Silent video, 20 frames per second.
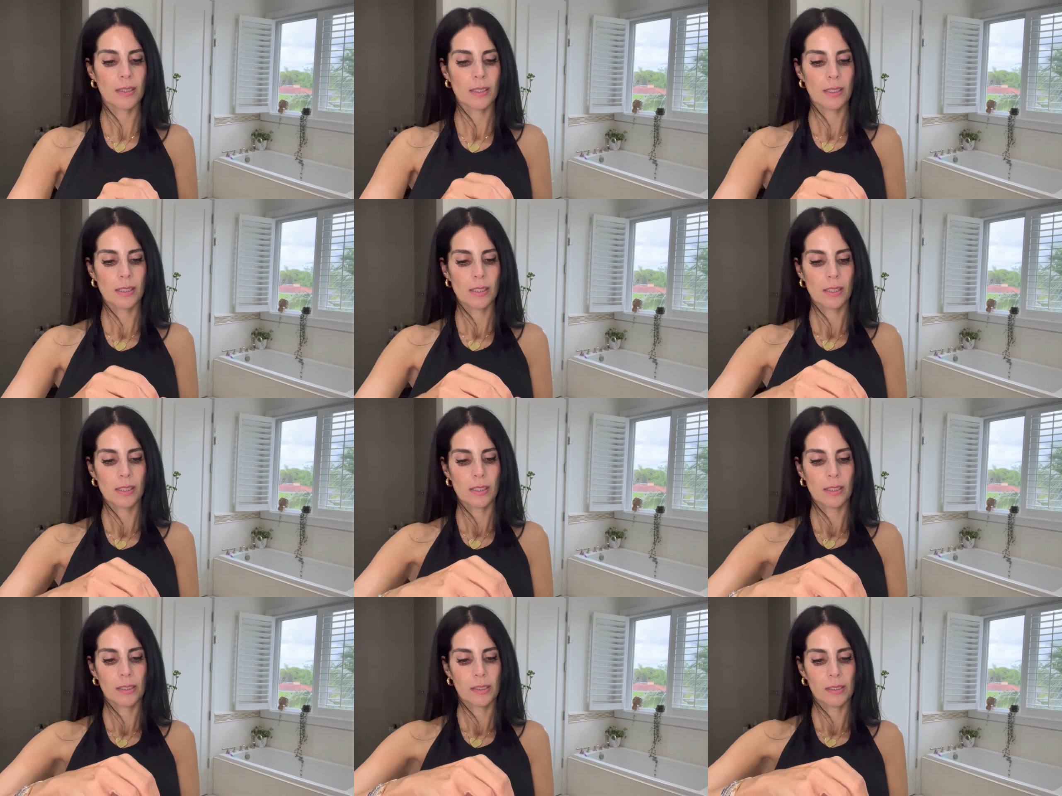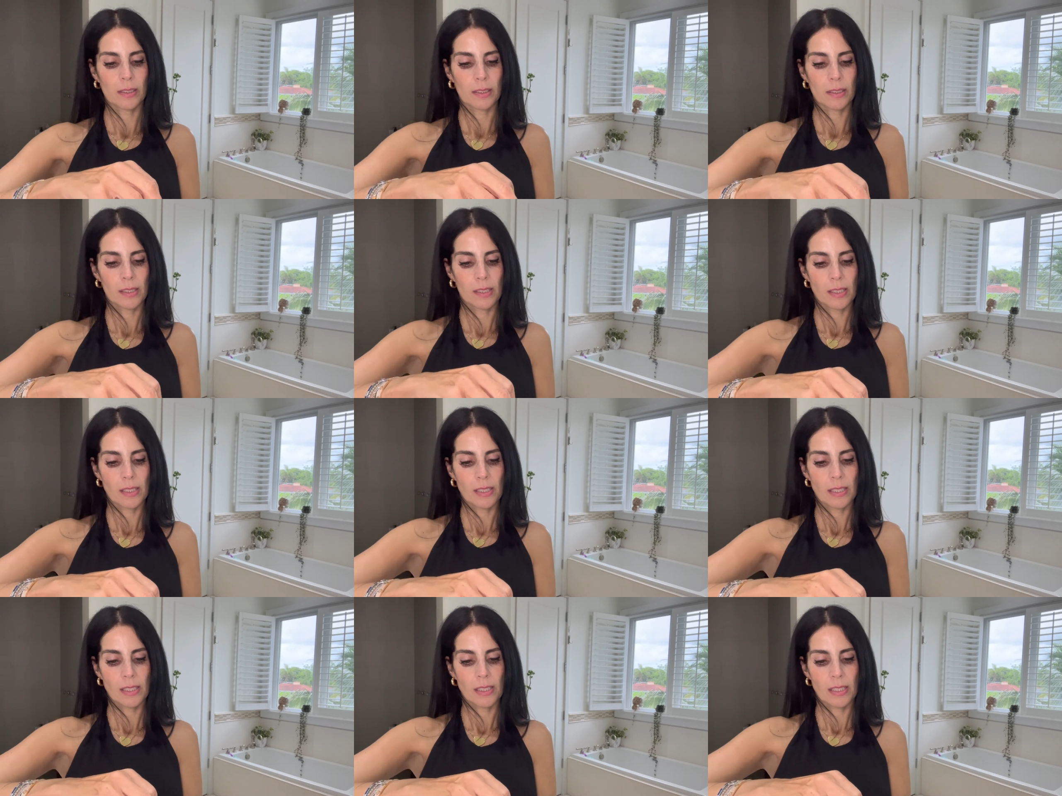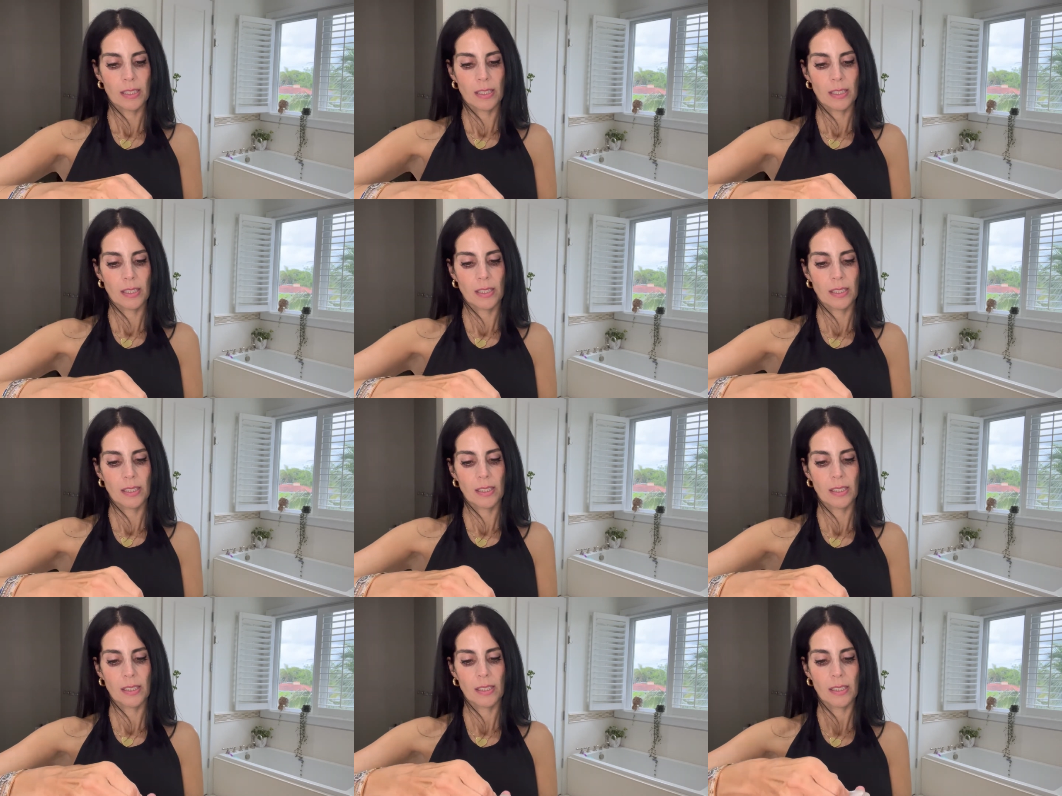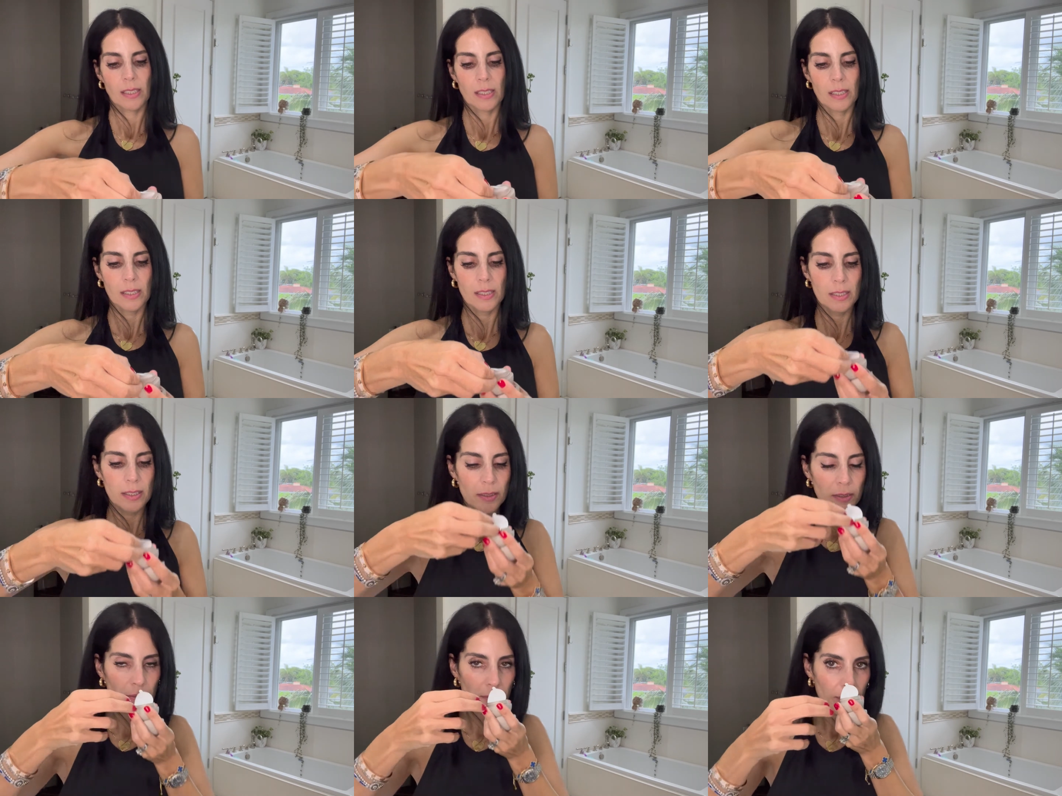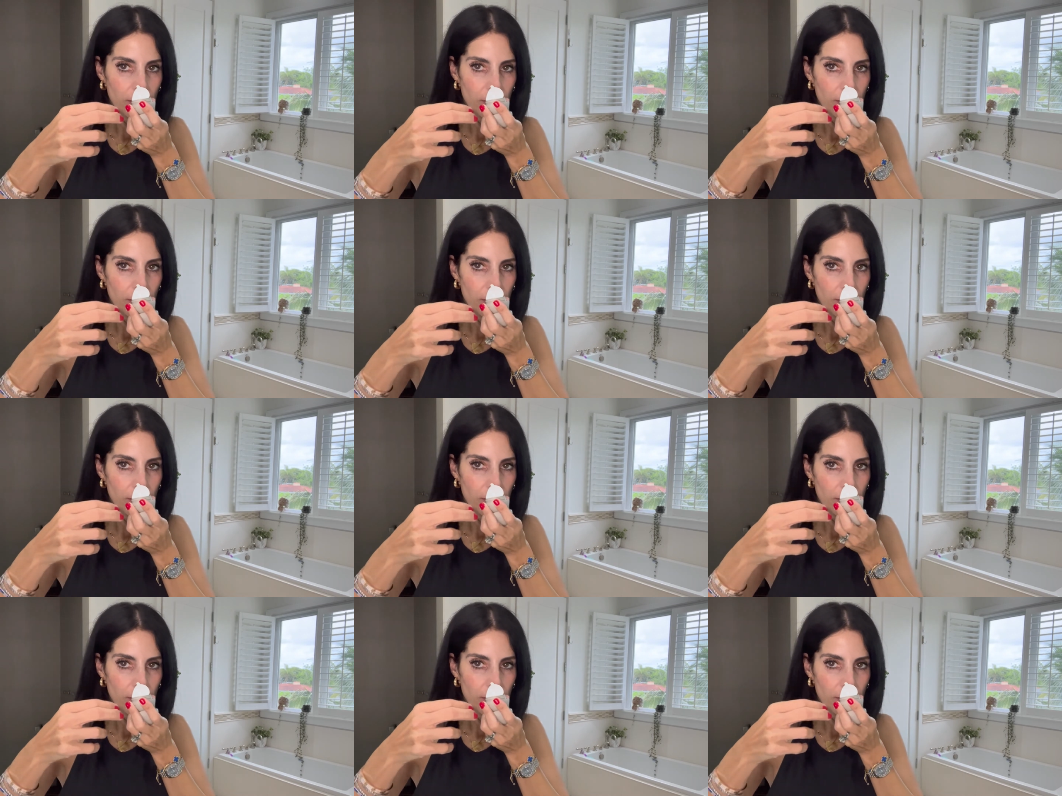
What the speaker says: (silence)